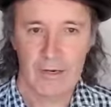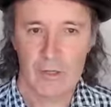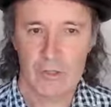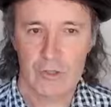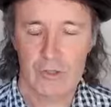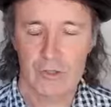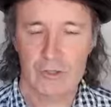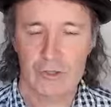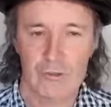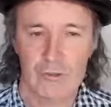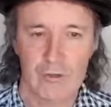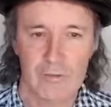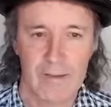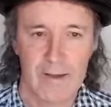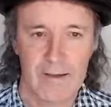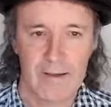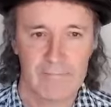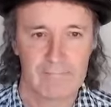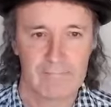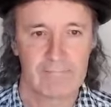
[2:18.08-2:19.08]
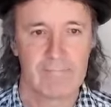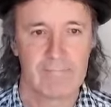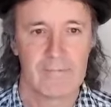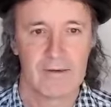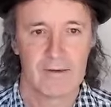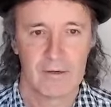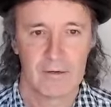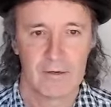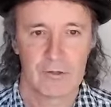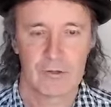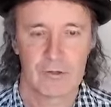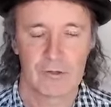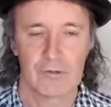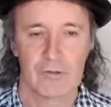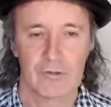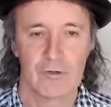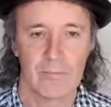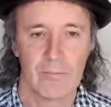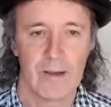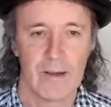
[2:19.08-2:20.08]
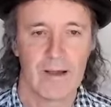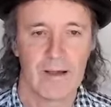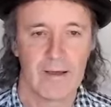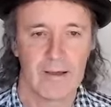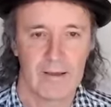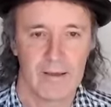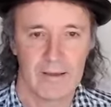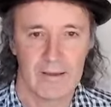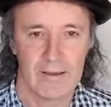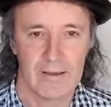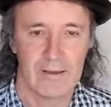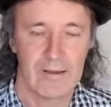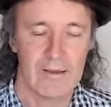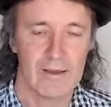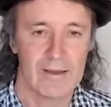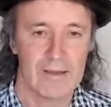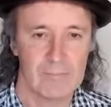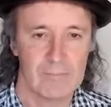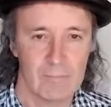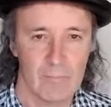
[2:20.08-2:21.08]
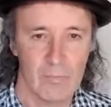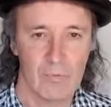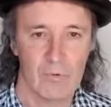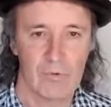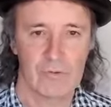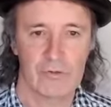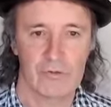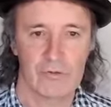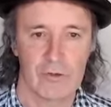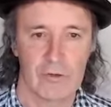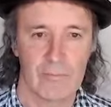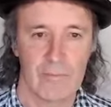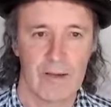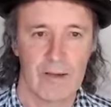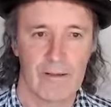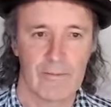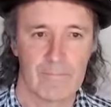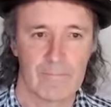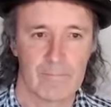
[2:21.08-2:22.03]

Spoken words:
Trauma, trauma, and more trauma.